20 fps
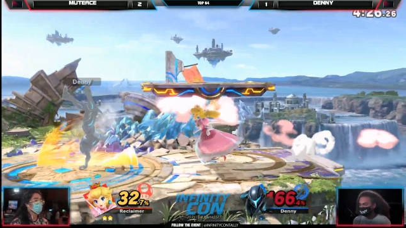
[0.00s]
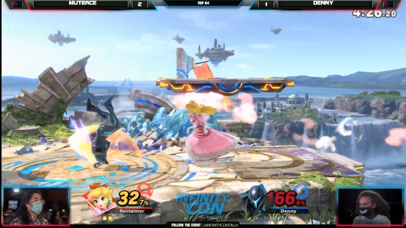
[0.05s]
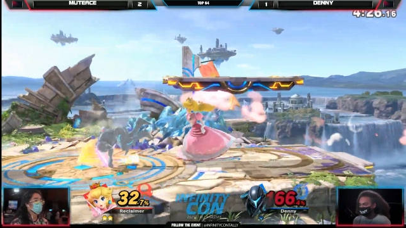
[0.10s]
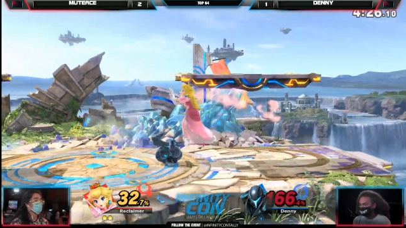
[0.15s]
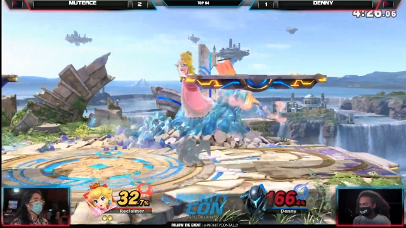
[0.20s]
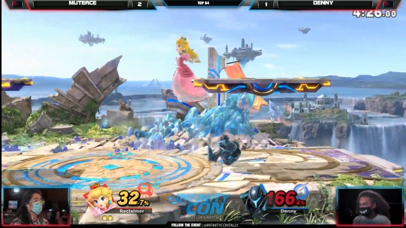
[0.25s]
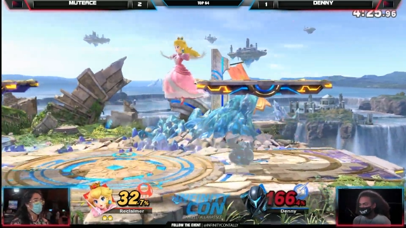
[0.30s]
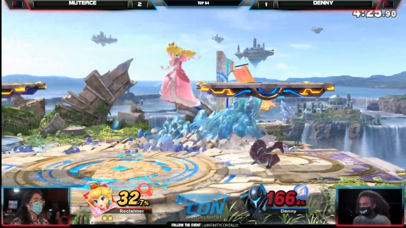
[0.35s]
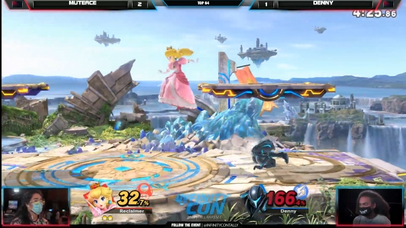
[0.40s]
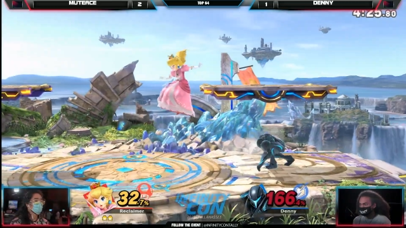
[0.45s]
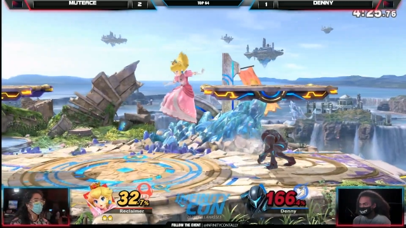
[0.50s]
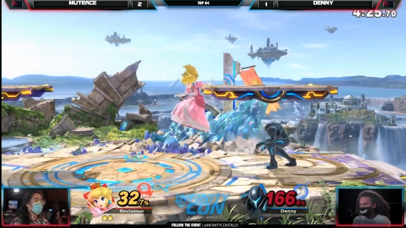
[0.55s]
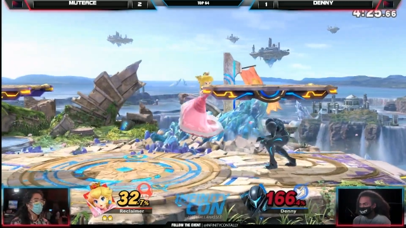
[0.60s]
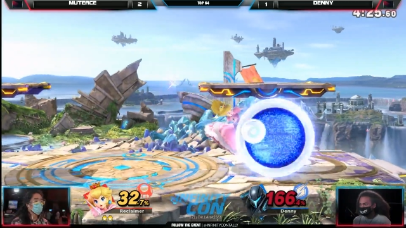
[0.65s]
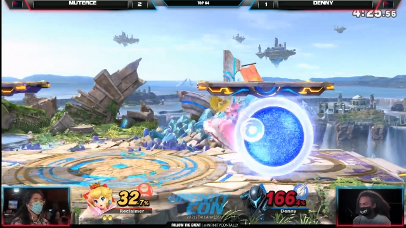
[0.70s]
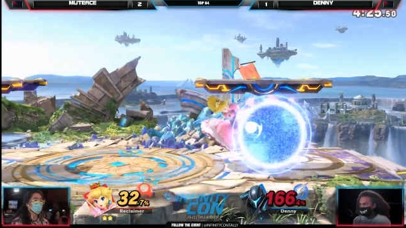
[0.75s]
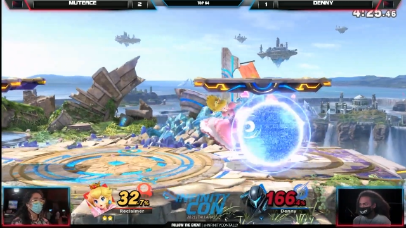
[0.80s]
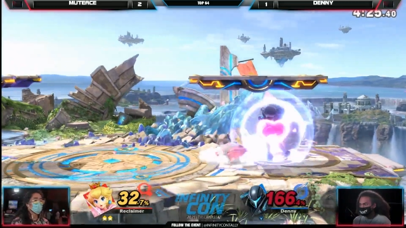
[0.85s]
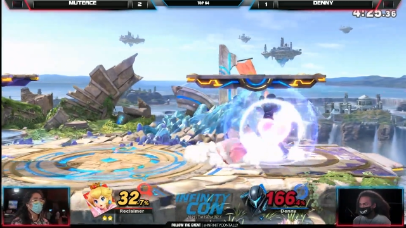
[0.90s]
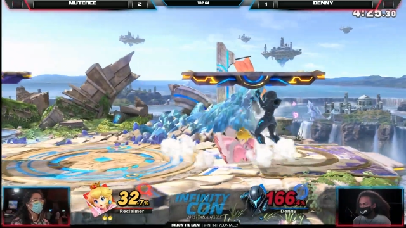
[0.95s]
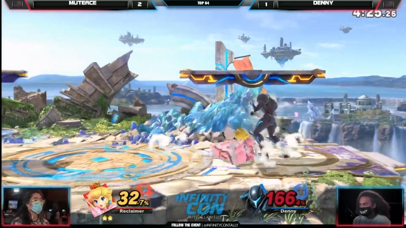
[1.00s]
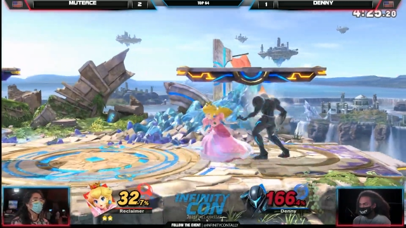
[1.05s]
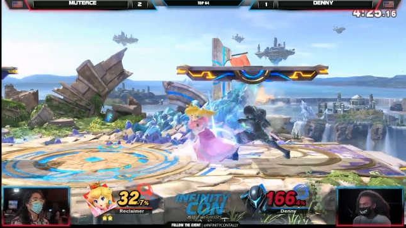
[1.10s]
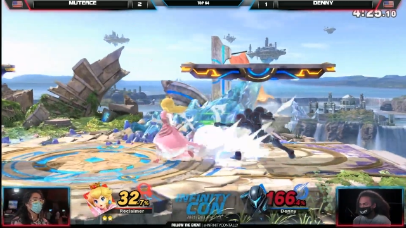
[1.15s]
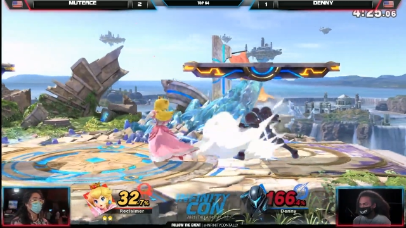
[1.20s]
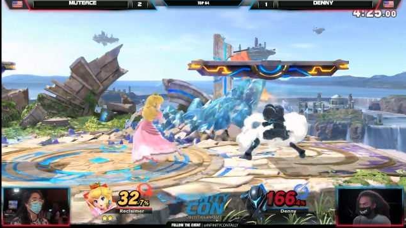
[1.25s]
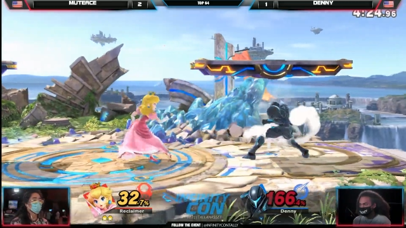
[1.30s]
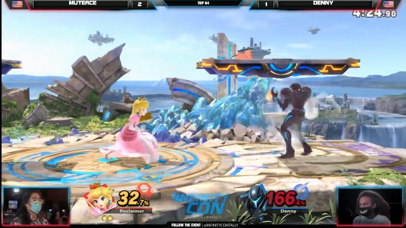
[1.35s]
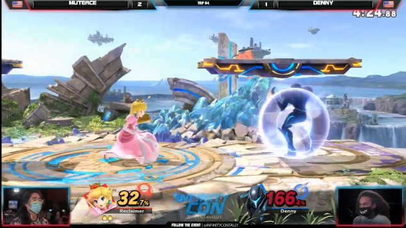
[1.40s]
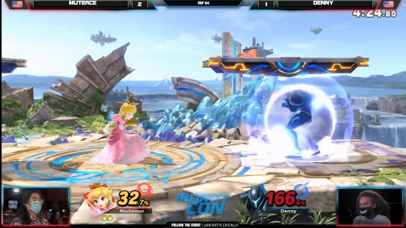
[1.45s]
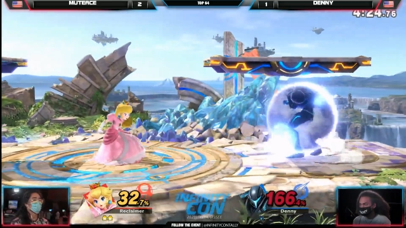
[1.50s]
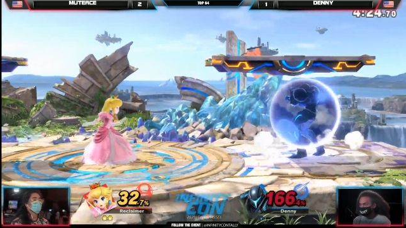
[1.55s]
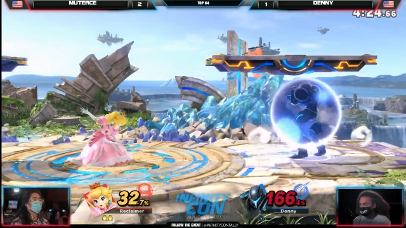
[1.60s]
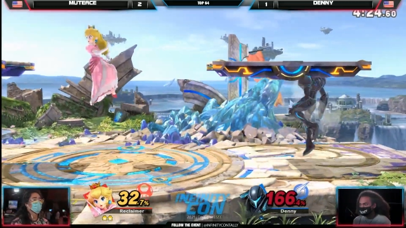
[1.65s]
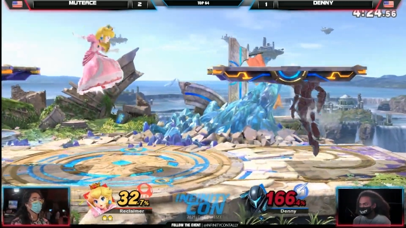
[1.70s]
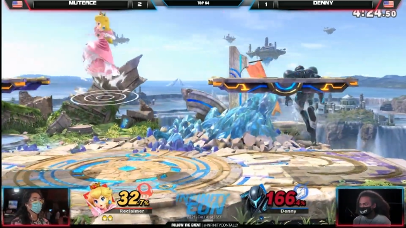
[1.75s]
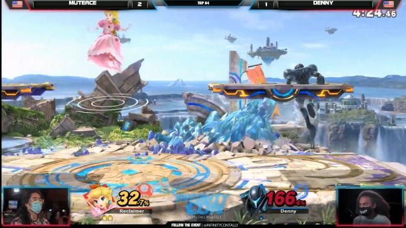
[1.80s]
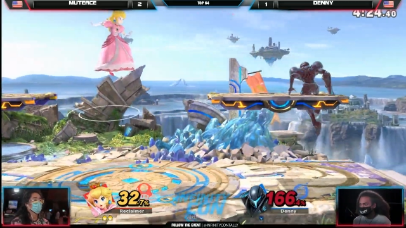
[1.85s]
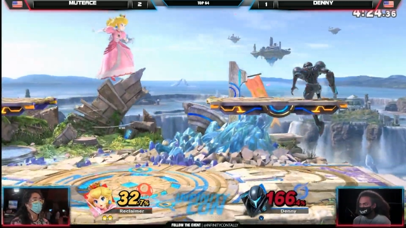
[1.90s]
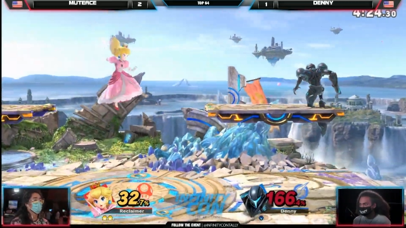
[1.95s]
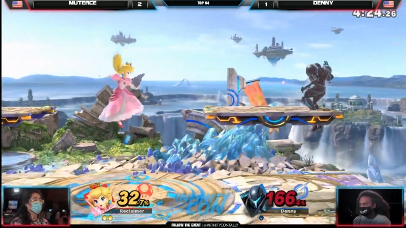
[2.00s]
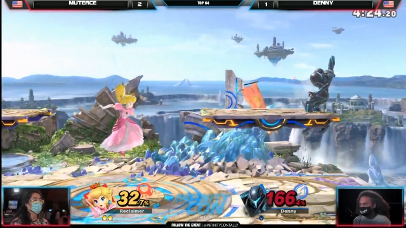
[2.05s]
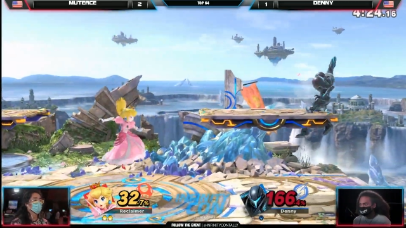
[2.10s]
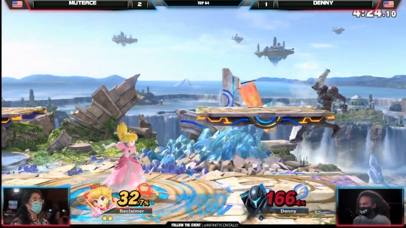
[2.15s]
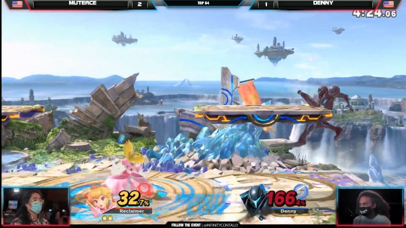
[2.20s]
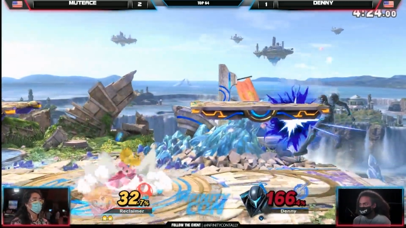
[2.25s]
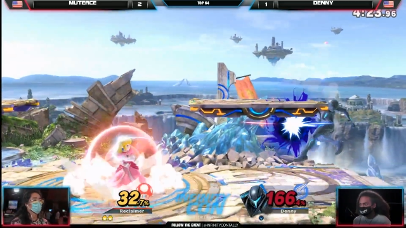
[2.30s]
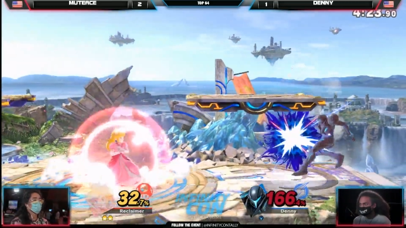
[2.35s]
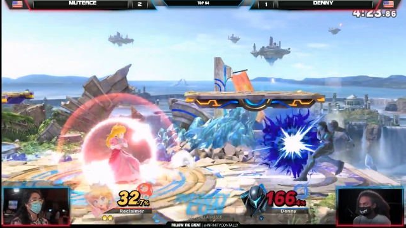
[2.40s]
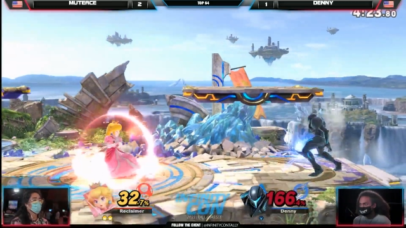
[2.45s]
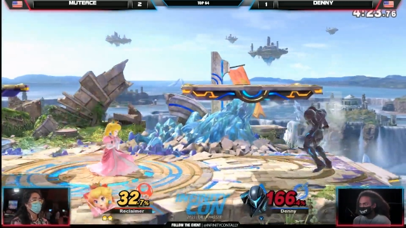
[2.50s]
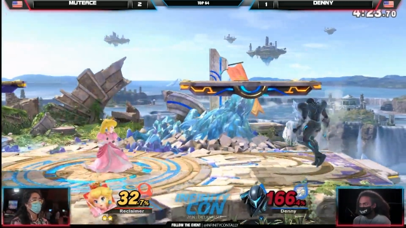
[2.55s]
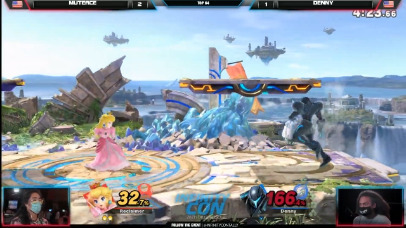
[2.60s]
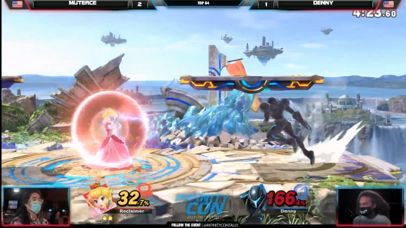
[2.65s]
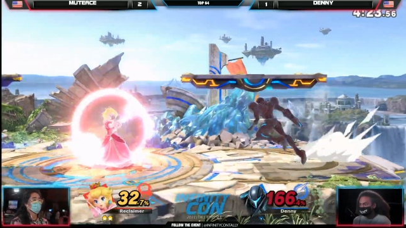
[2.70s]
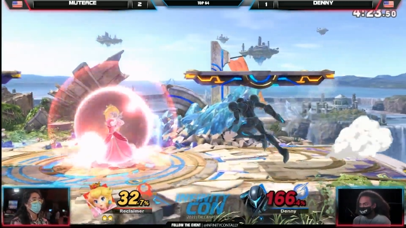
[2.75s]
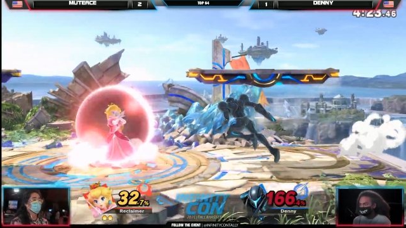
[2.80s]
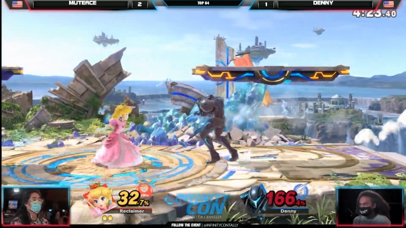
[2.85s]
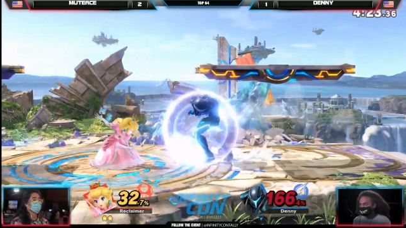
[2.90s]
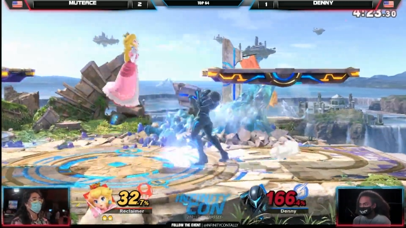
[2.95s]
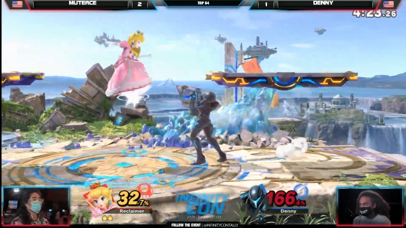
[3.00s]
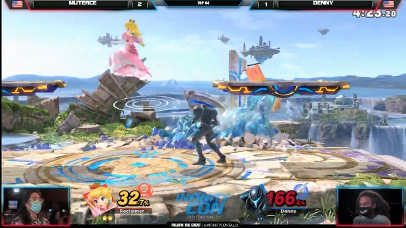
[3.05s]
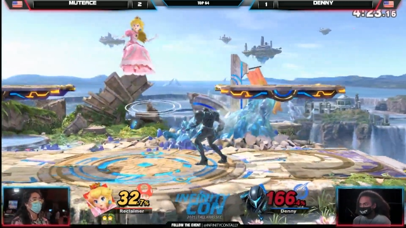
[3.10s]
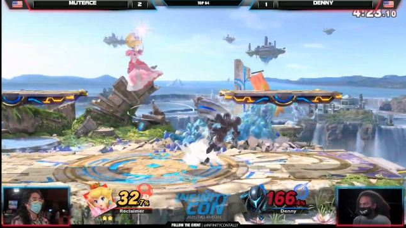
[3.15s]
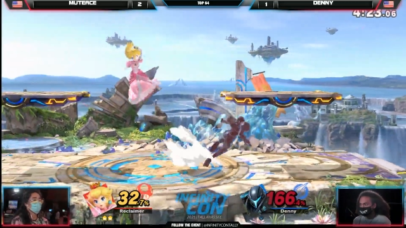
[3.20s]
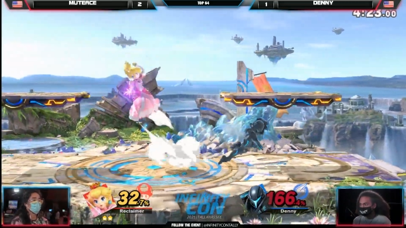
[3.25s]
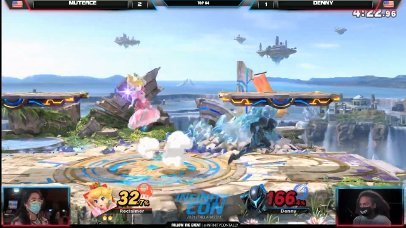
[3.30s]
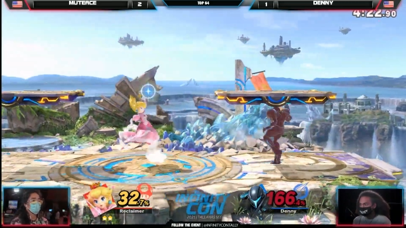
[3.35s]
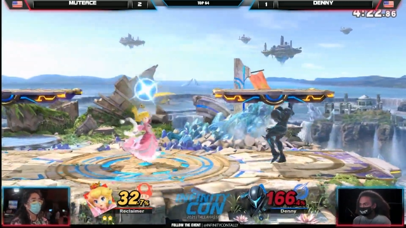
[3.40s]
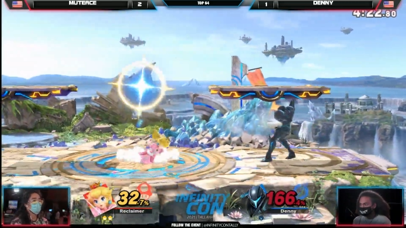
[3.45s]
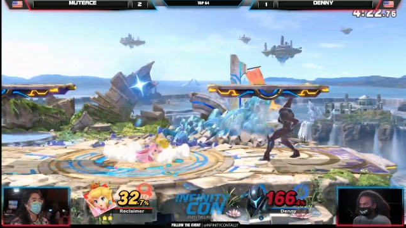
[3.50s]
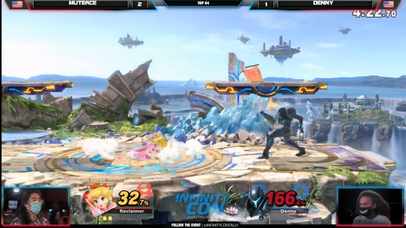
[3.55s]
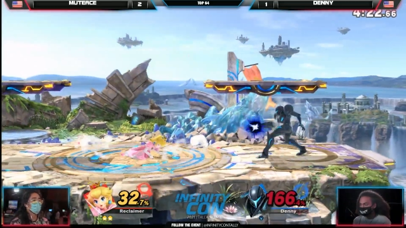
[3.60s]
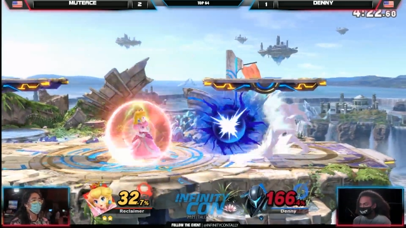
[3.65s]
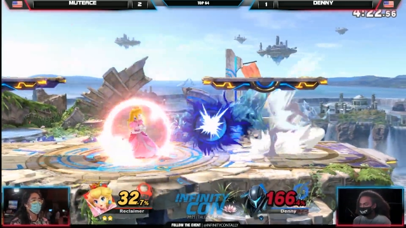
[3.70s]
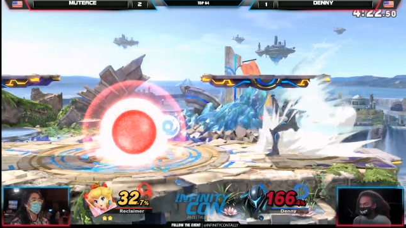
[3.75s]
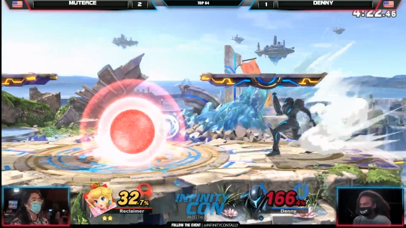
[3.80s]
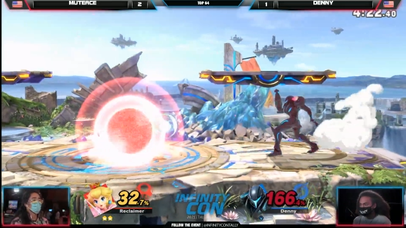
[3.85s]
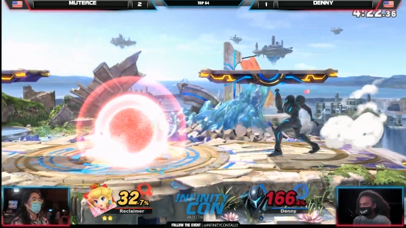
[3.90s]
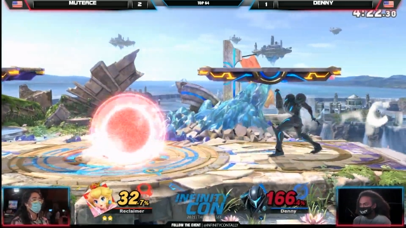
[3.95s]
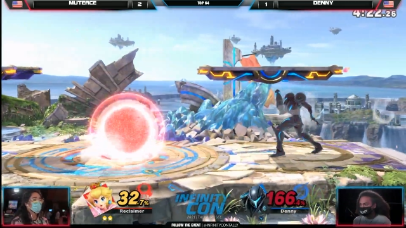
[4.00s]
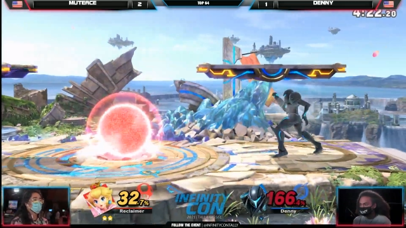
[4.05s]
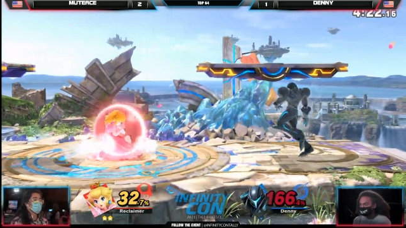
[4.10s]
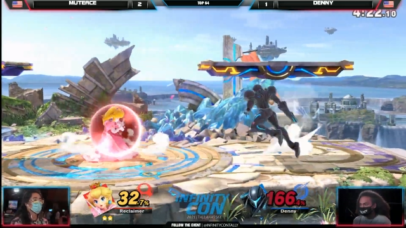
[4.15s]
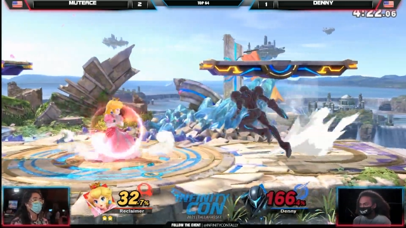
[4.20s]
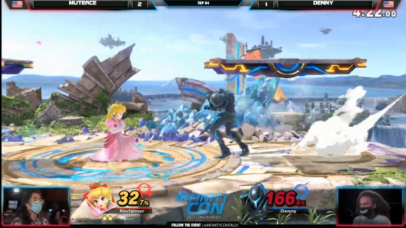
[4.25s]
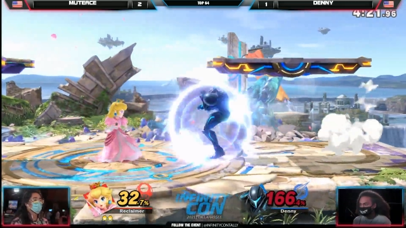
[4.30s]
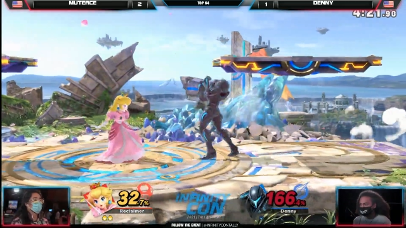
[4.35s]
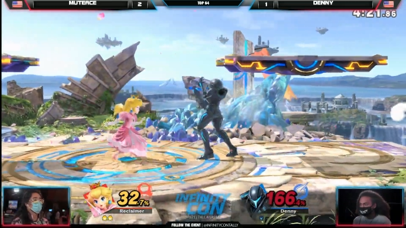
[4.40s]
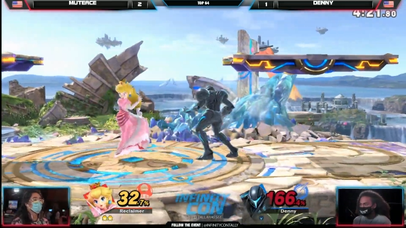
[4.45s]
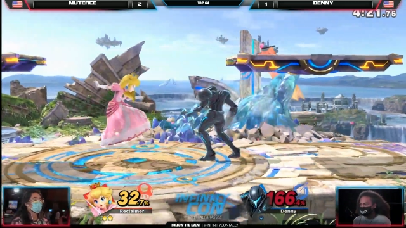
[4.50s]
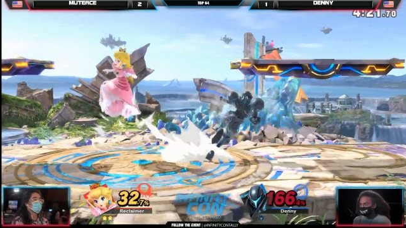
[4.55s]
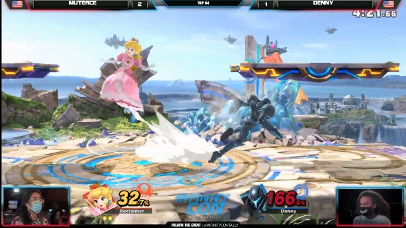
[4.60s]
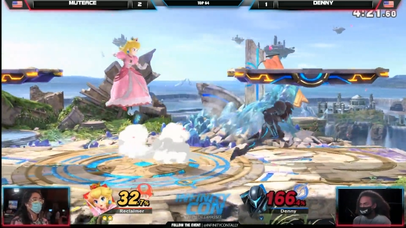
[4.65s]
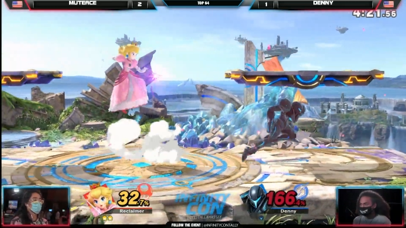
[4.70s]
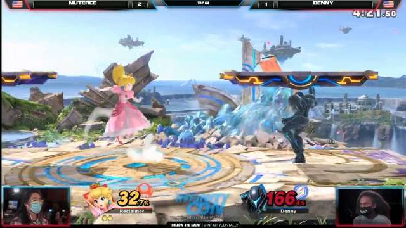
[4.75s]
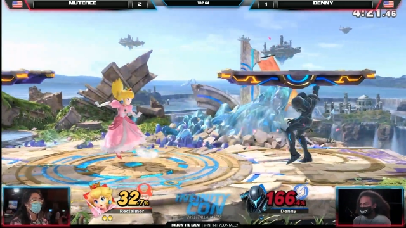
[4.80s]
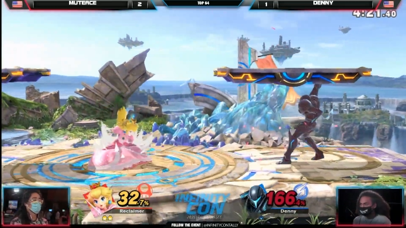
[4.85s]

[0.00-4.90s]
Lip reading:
No face is visible, so there are no lips to read.